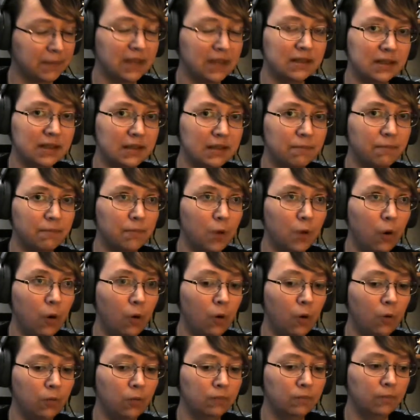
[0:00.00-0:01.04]
Let's see.
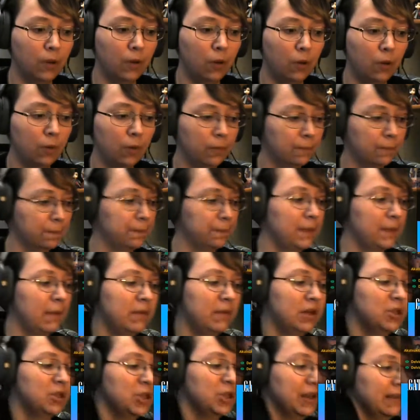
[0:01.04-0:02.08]
Oh. I'm
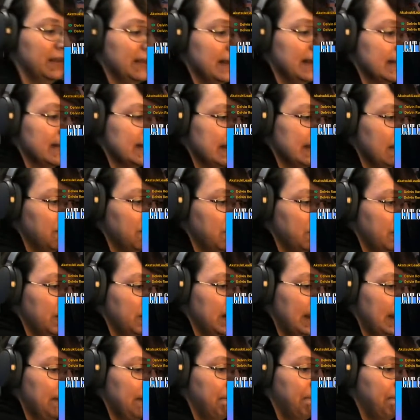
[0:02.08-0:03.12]
going to check that sound one
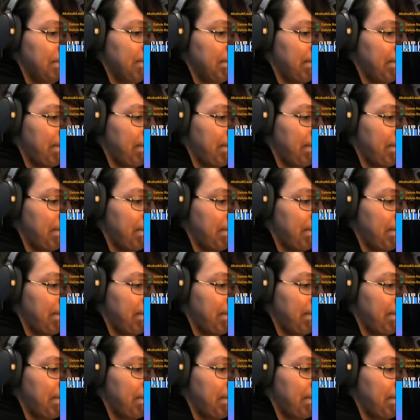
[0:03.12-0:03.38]
time.